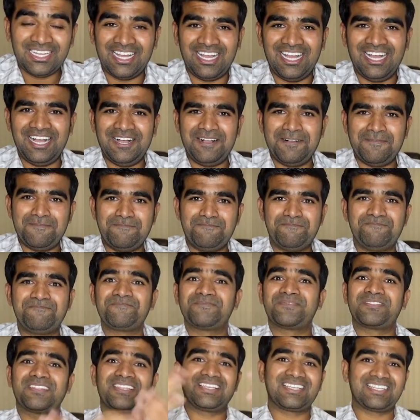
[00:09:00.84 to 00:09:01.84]
Um,
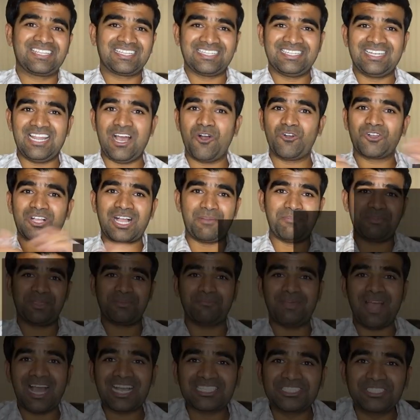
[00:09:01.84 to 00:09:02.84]
now
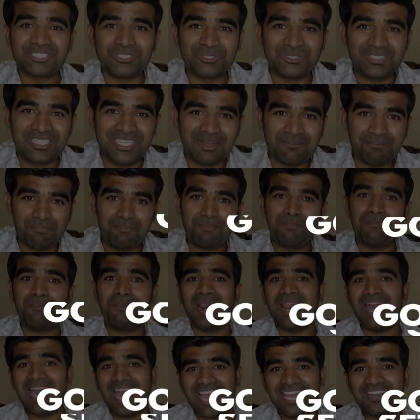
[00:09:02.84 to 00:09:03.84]
coming back to the
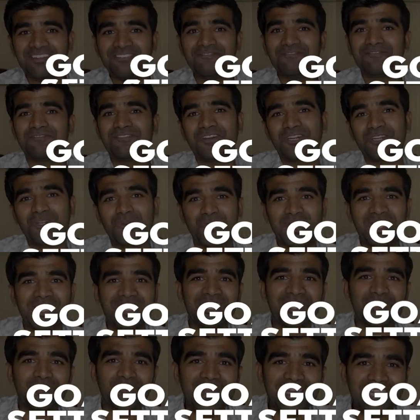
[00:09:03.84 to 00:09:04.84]
plan for
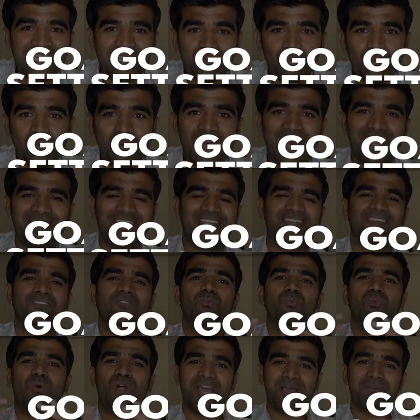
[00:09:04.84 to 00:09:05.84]
2021,
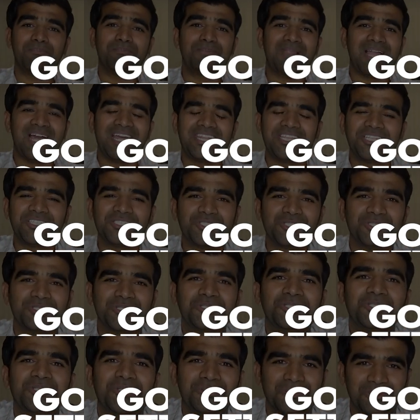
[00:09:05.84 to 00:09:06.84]
what I'm planning to
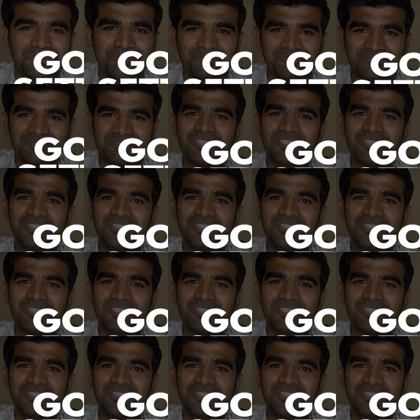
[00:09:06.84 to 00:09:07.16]
do.